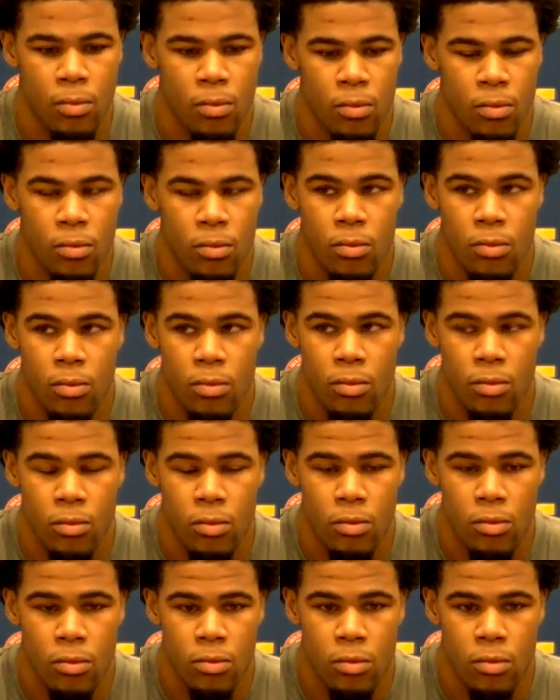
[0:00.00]
You, uh, you had a
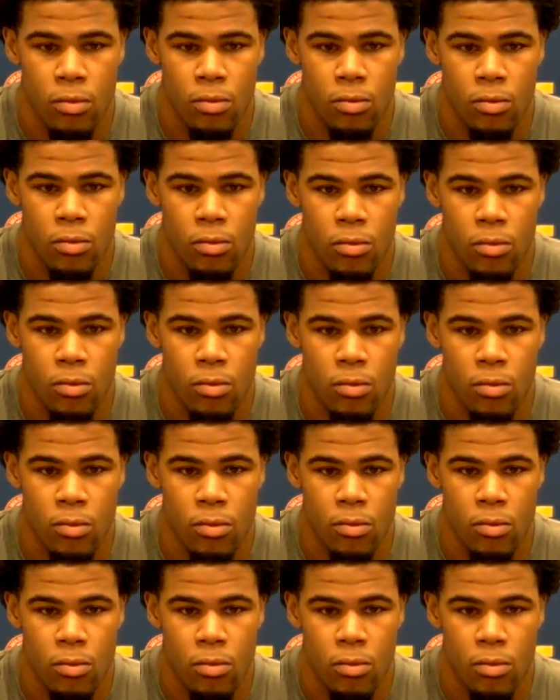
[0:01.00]
pre workout with
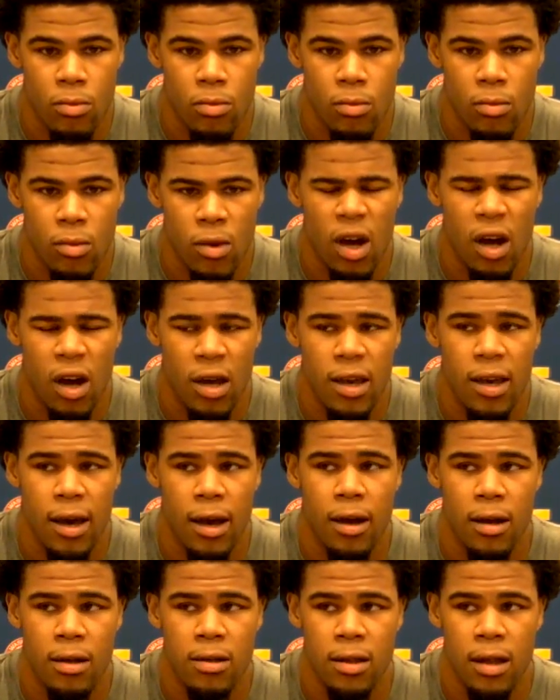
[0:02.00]
Wizards, right? Uh,
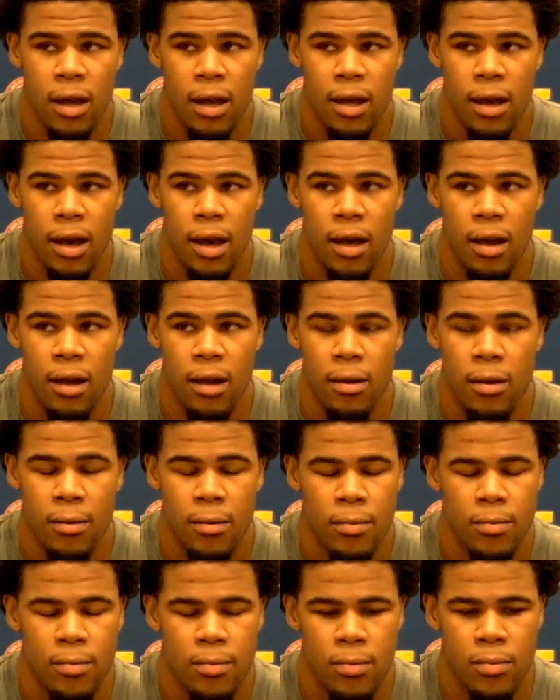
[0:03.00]
yeah, yeah.
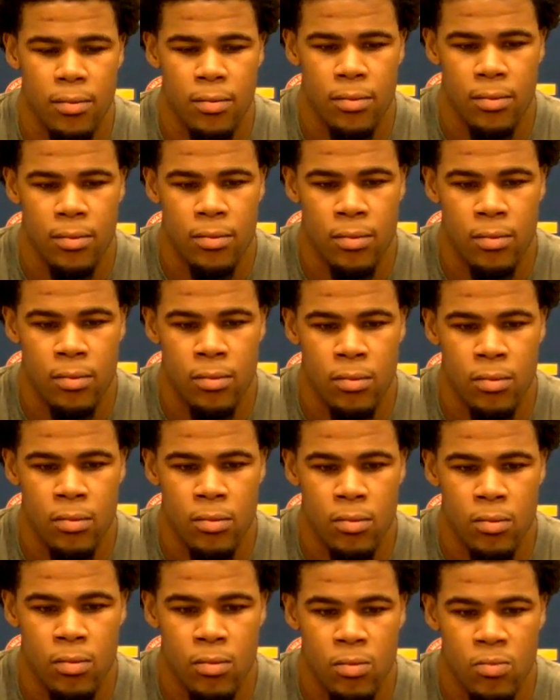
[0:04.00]
Um, mm-hmm. what do you remember
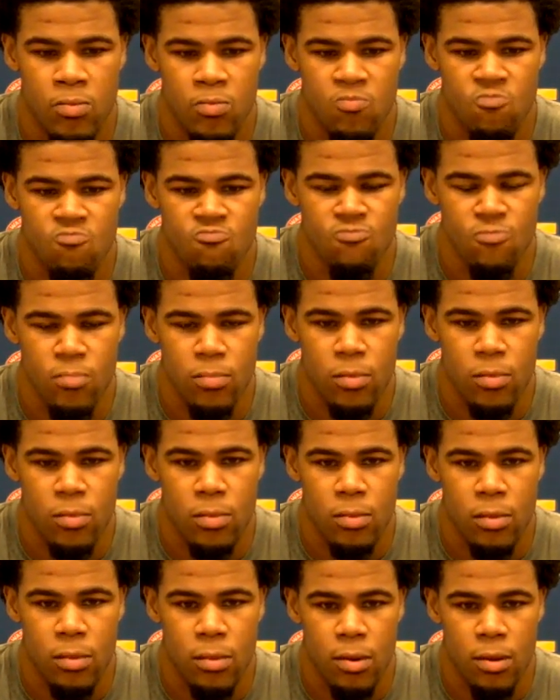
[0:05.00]
about
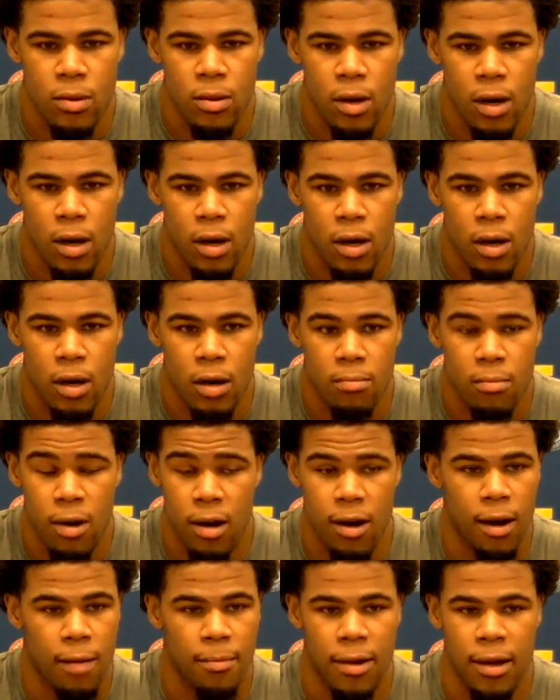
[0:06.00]
that? Um,
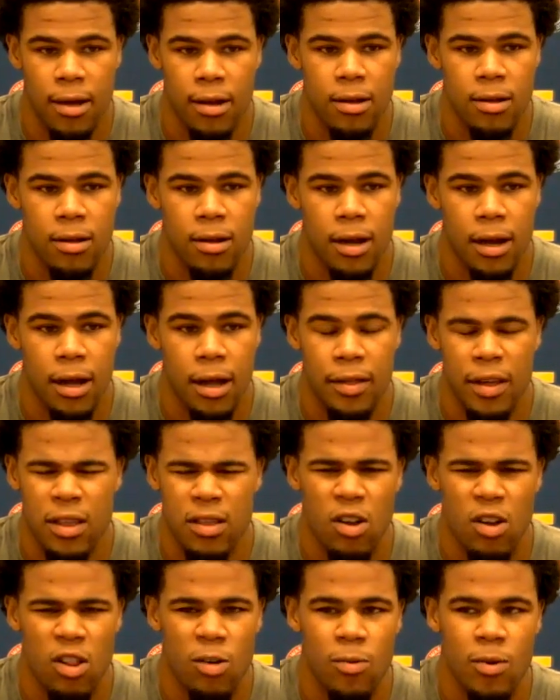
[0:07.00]
I mean, I
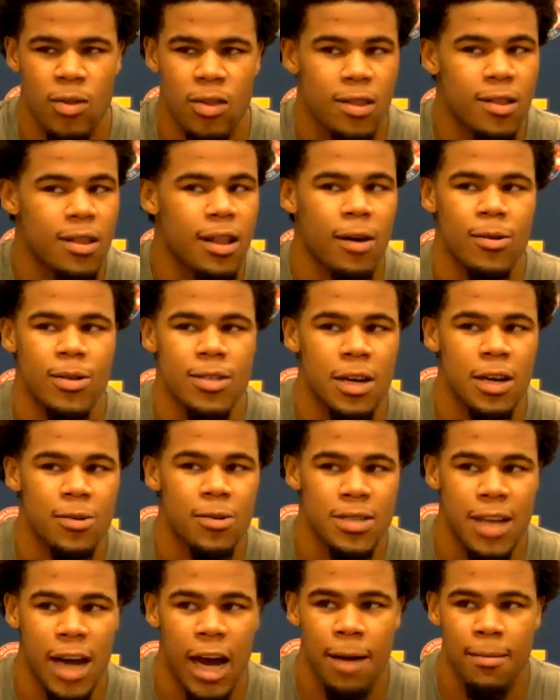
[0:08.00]
think the only one that was there
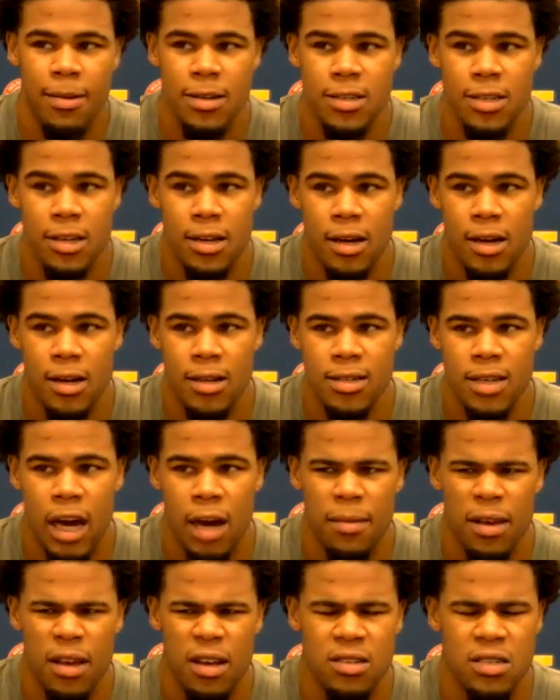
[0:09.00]
was Tommy, uh,
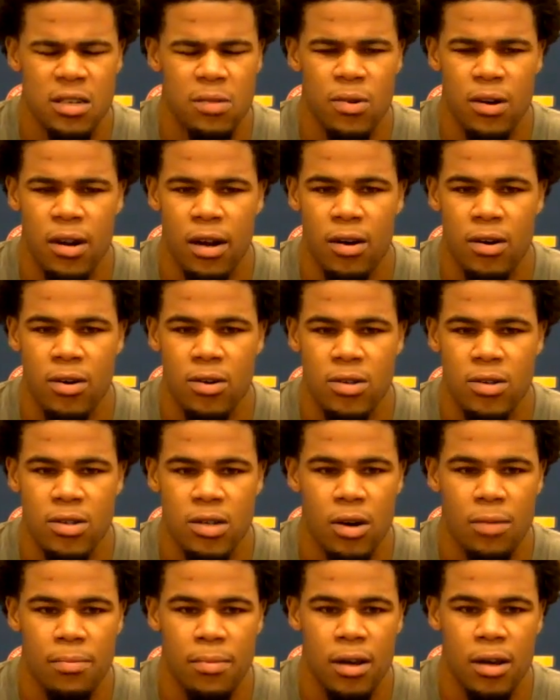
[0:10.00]
Tommy and someone else.
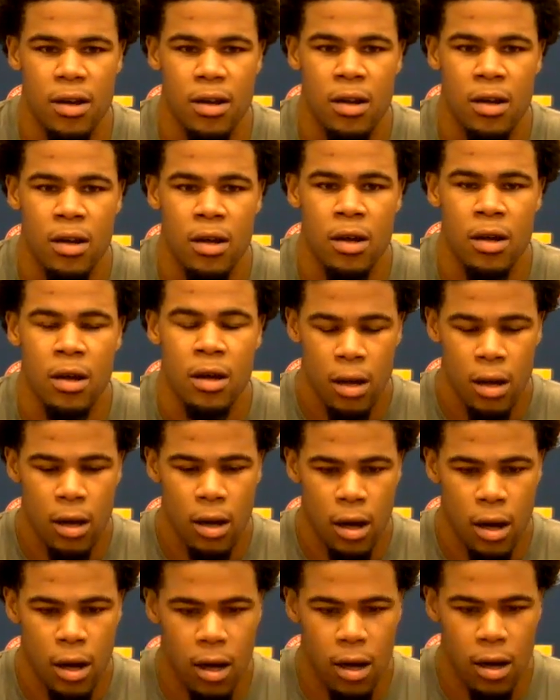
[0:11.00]
So I mean,
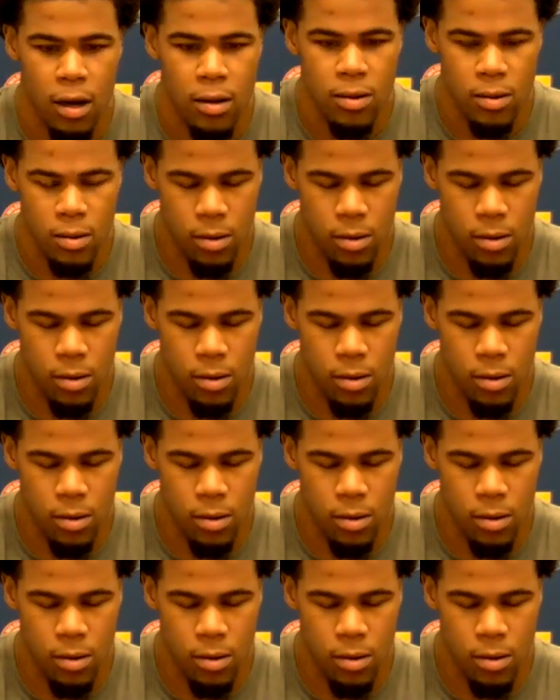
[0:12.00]
uh,